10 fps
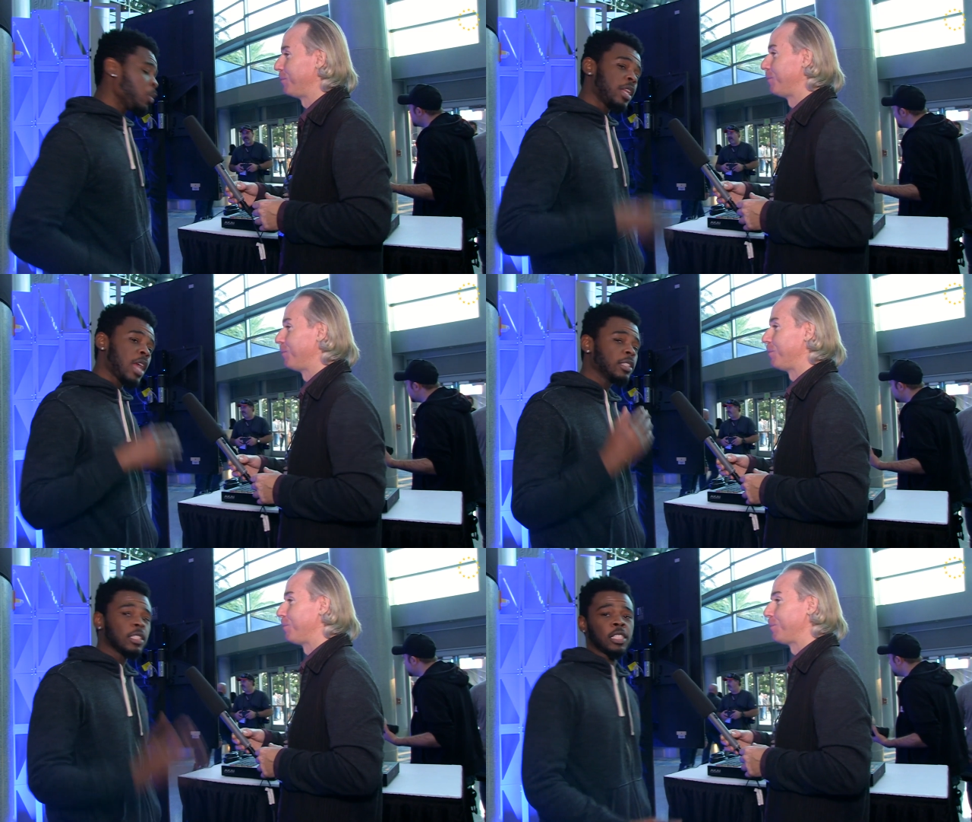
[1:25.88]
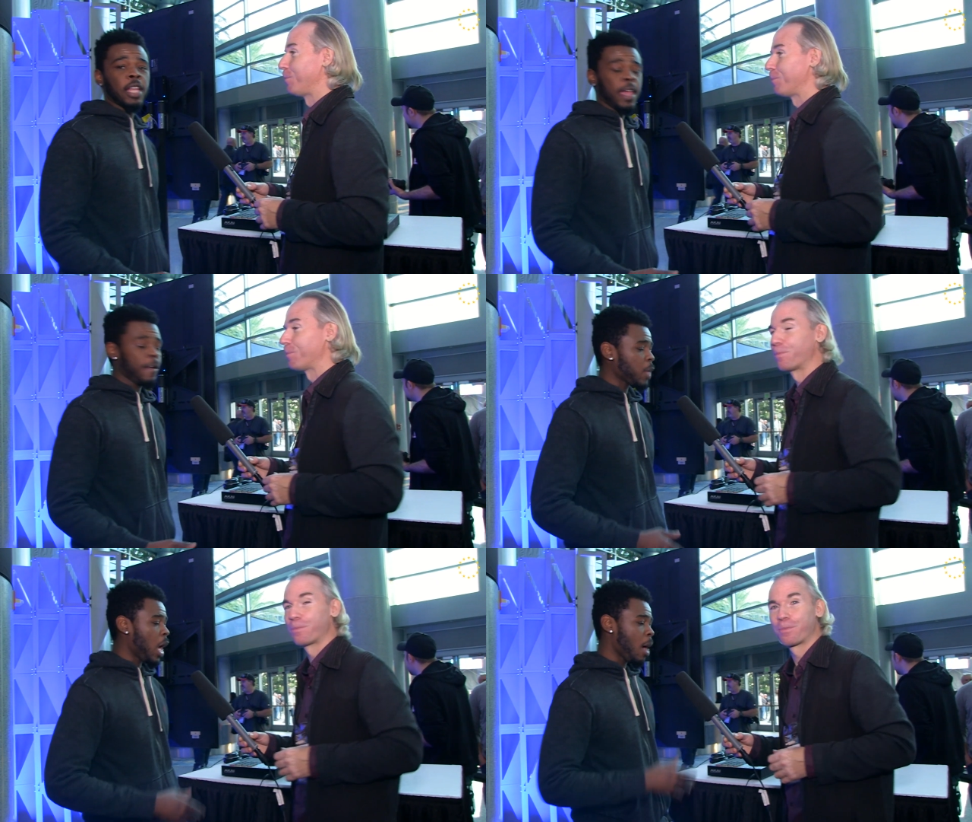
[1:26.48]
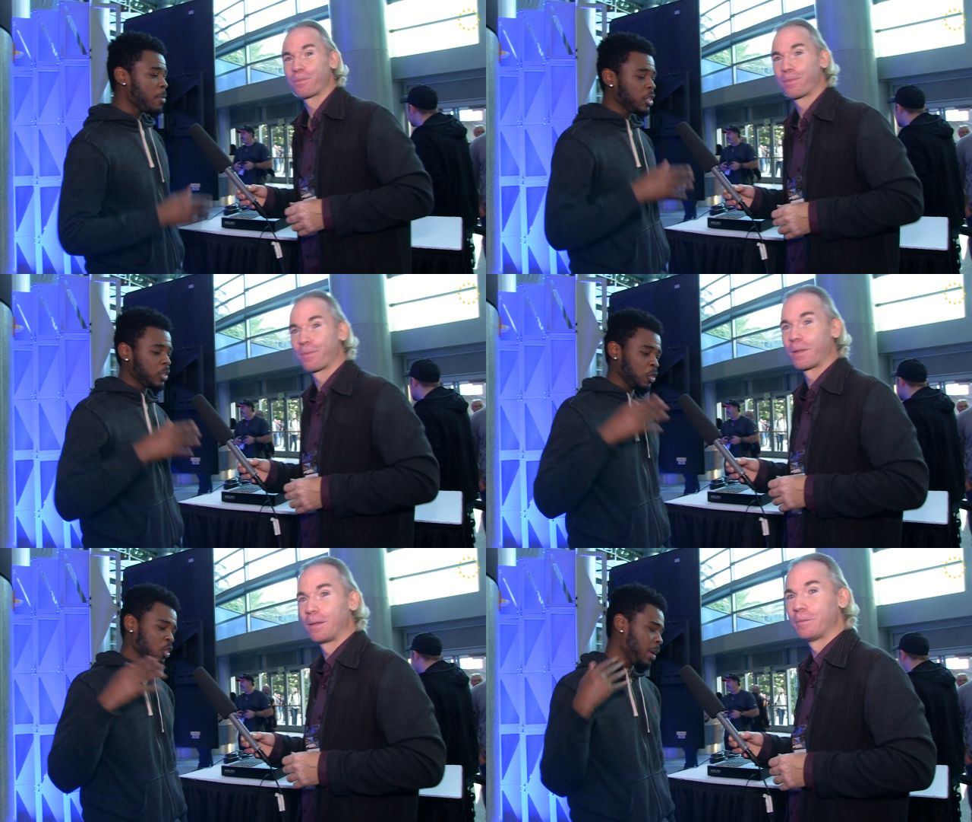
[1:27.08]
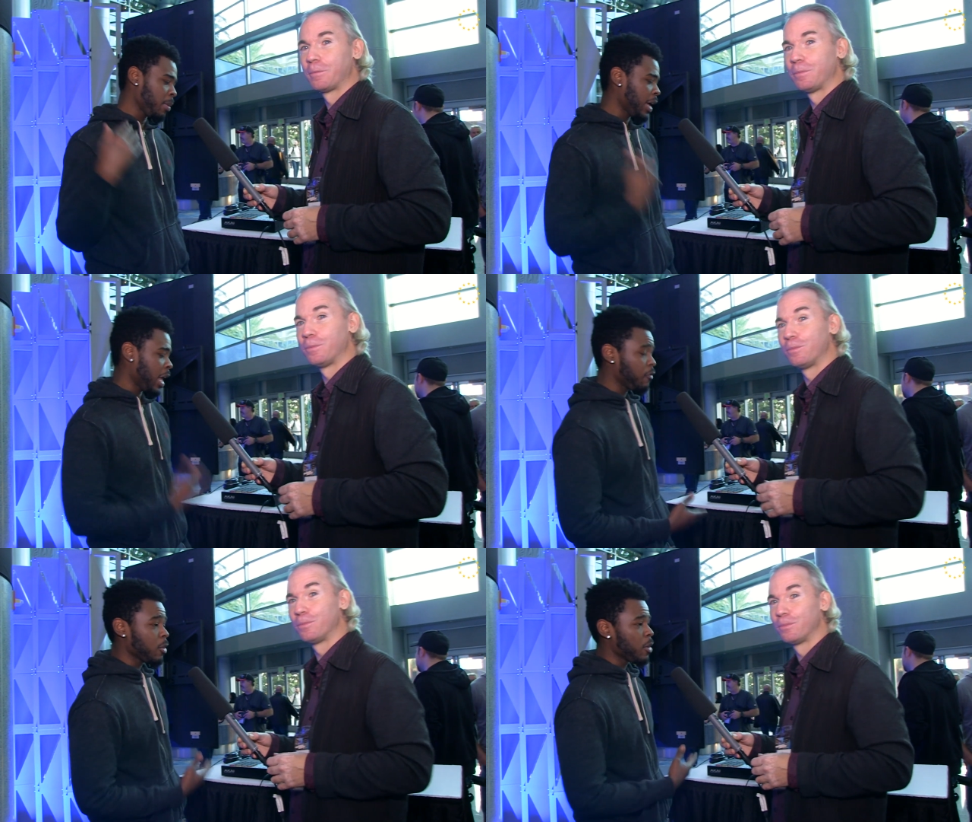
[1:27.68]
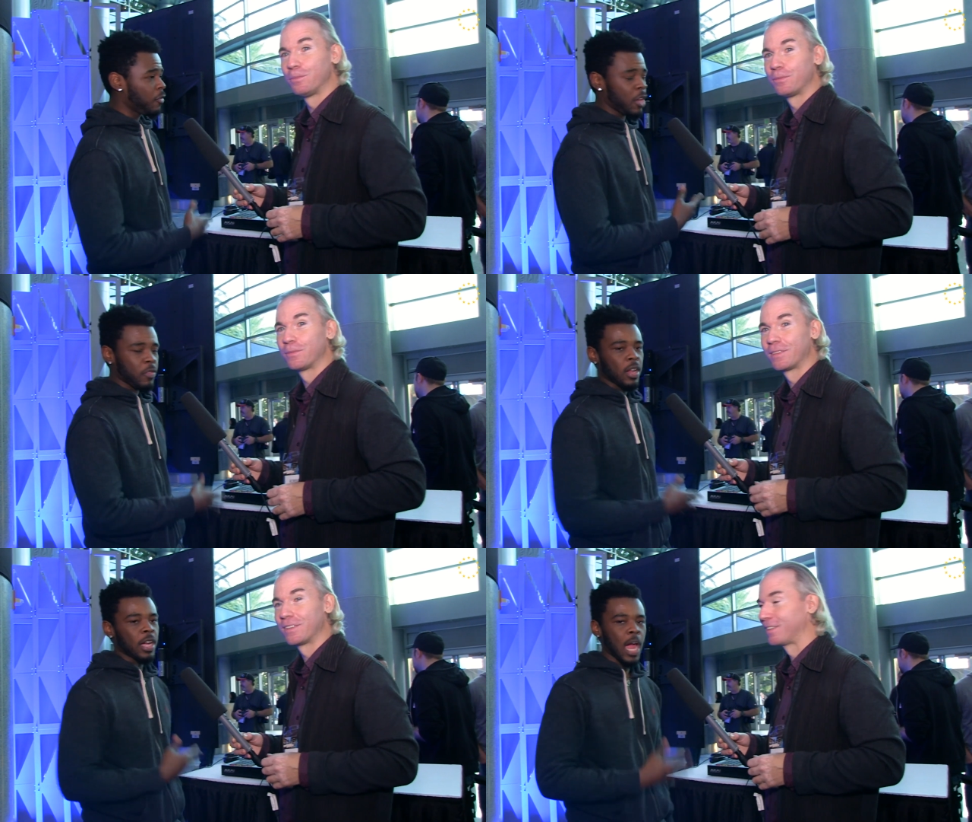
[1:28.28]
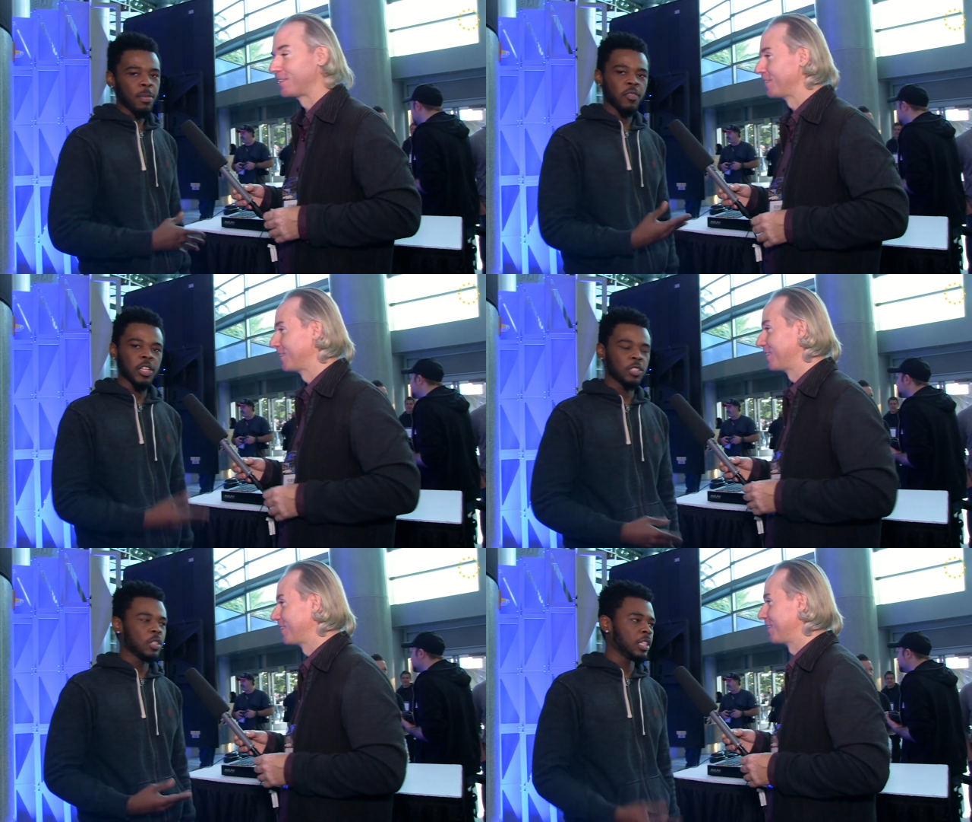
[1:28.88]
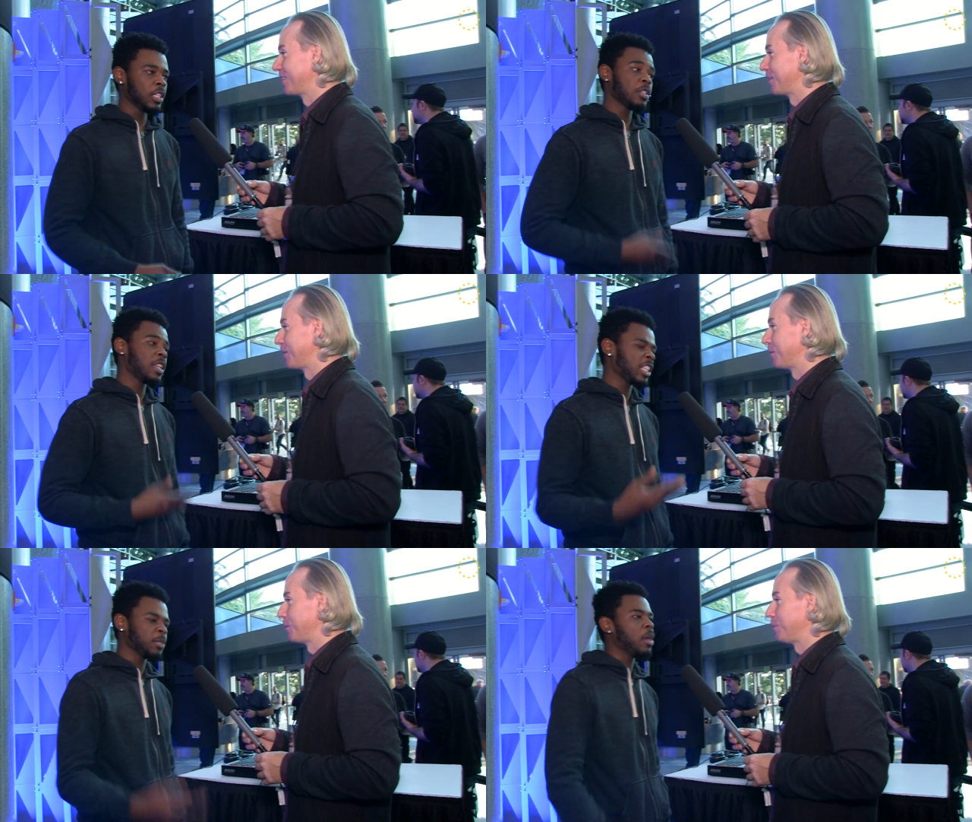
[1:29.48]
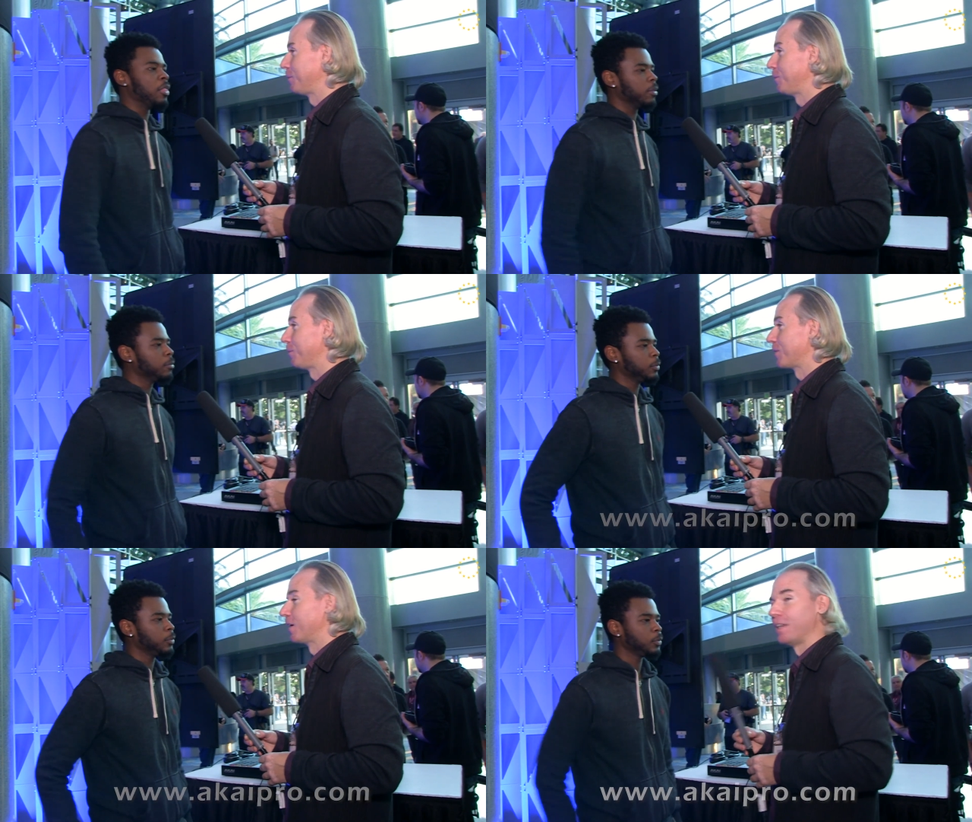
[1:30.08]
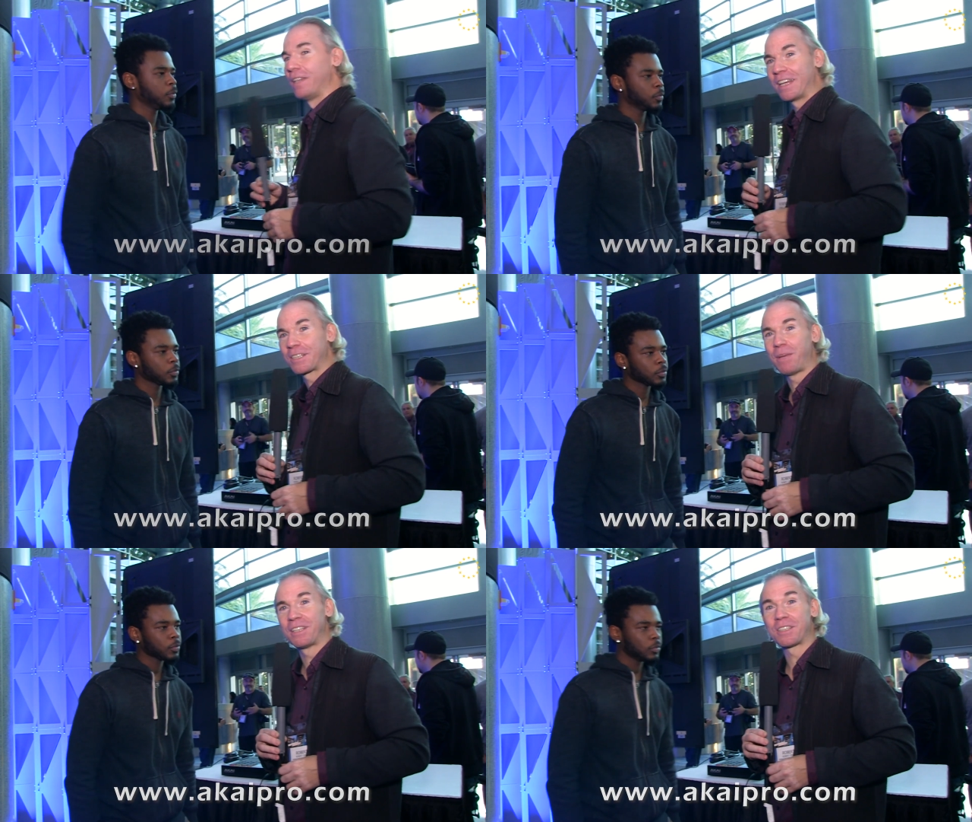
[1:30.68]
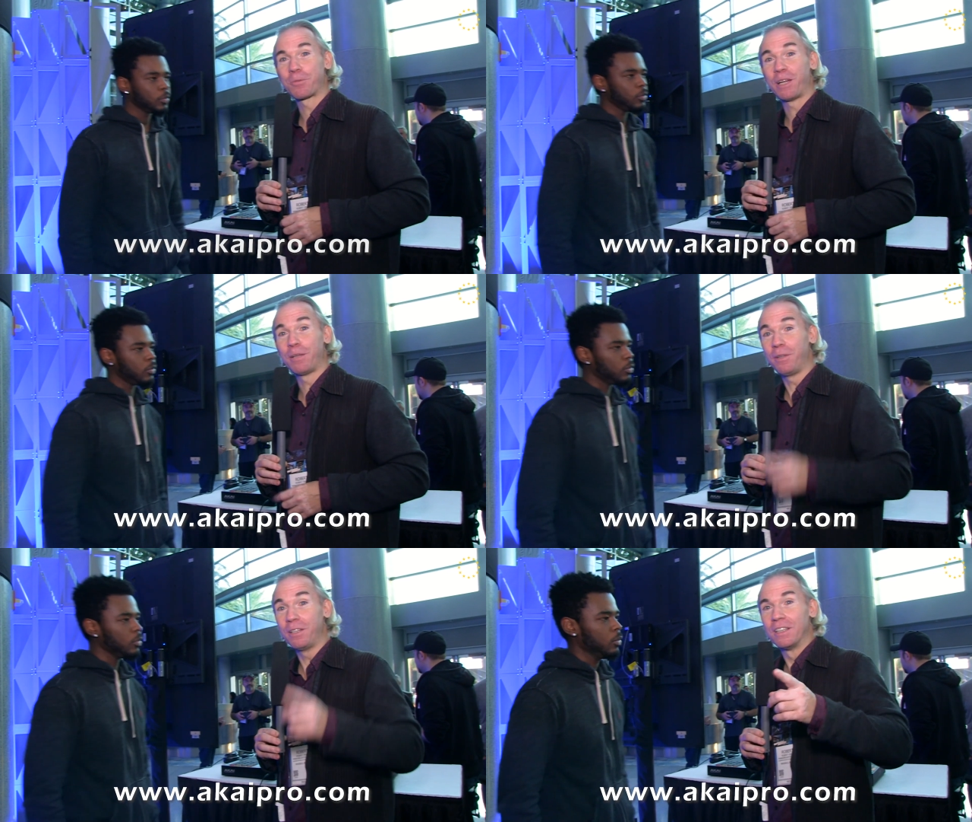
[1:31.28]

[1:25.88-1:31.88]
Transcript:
Speaker 1: we announced it today. Um, you, will be able to get it from your favorite Akai professional dealer next
Speaker 2: month. Next month it's available.